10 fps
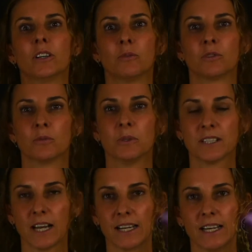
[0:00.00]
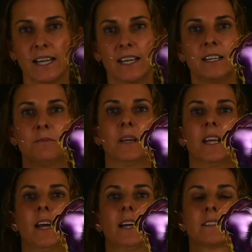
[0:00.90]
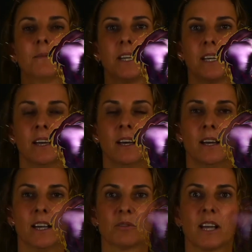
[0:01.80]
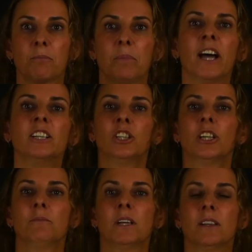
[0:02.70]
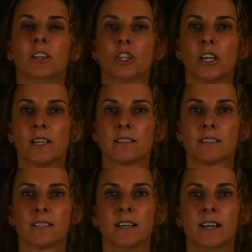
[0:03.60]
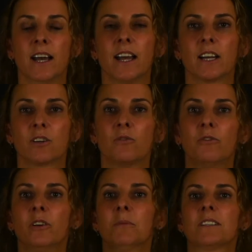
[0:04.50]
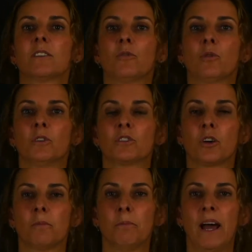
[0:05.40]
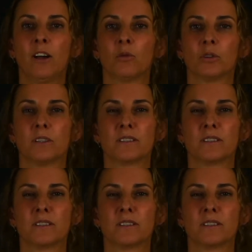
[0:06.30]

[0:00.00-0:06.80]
It was almost like it hit me like something, it was like punching me in the chest, and I could feel myself almost go backwards,